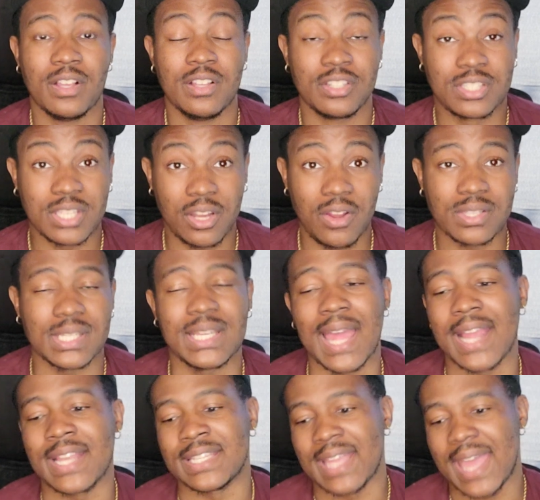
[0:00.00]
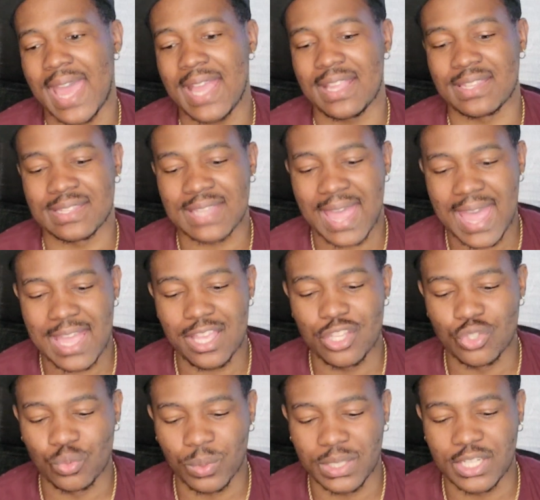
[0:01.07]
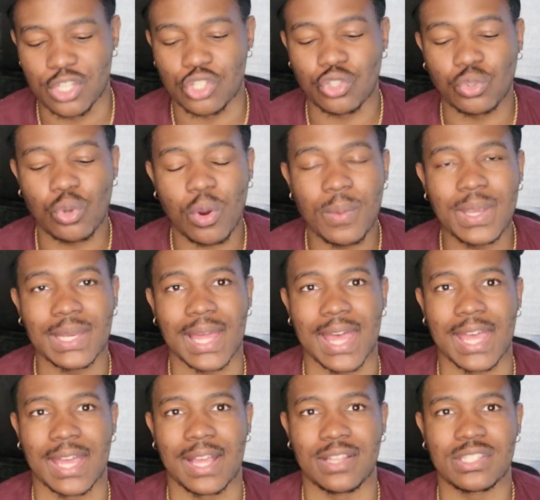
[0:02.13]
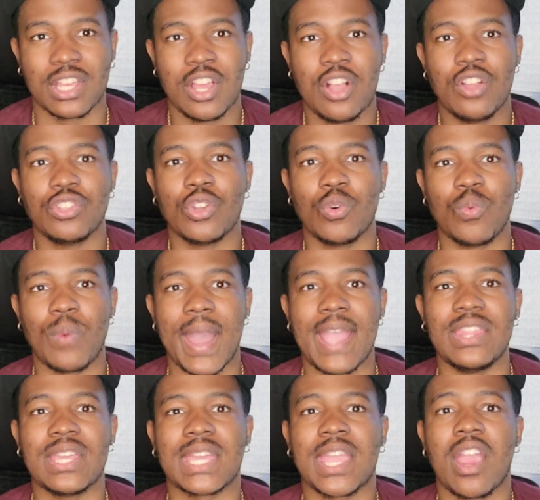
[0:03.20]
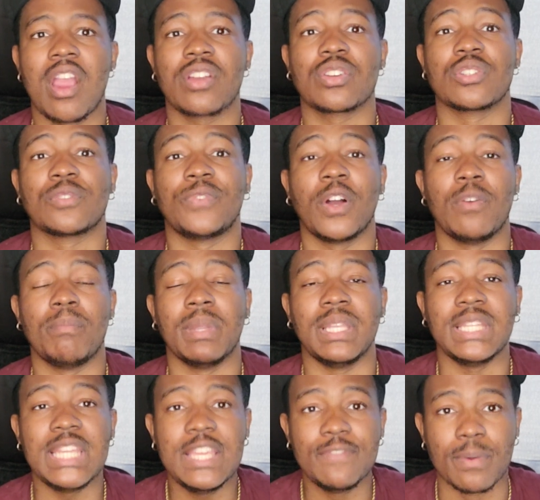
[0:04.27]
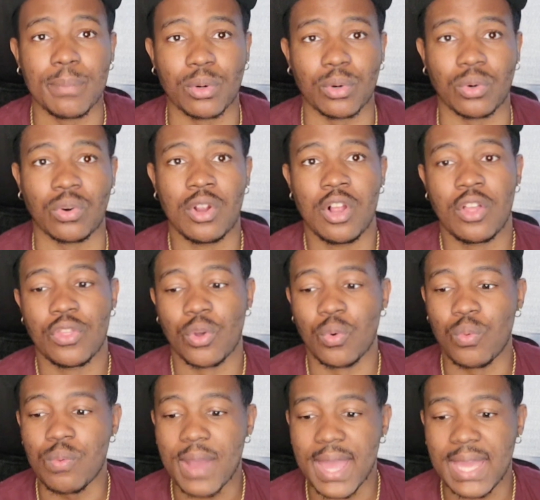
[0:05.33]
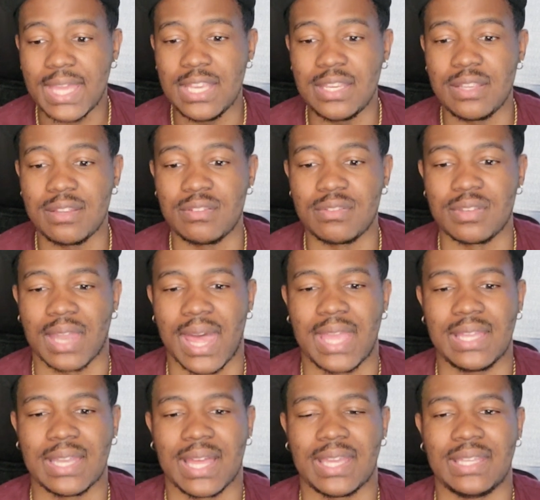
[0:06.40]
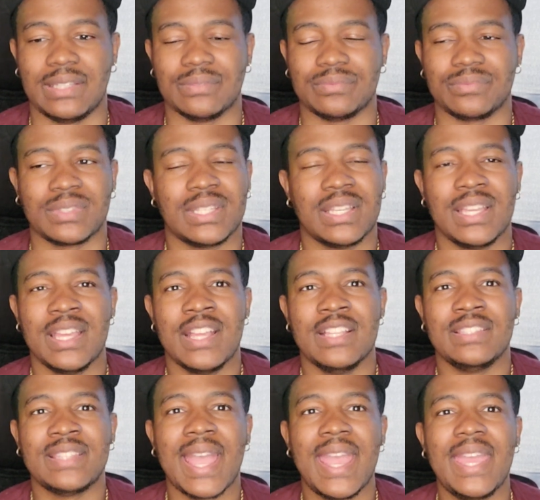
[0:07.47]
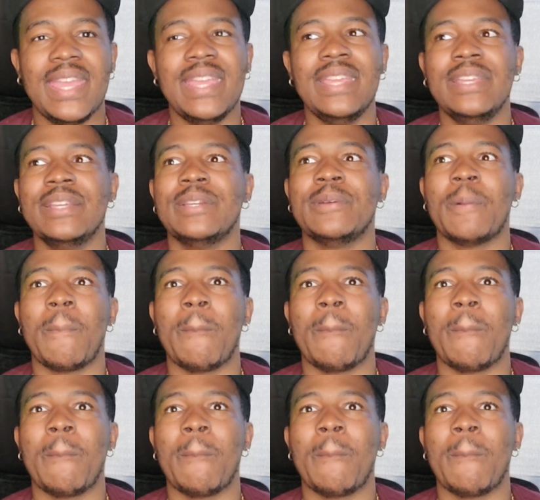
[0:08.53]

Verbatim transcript: Seriously, like that, that is really the storylines. The way the characters felt believable. The way, like, like, they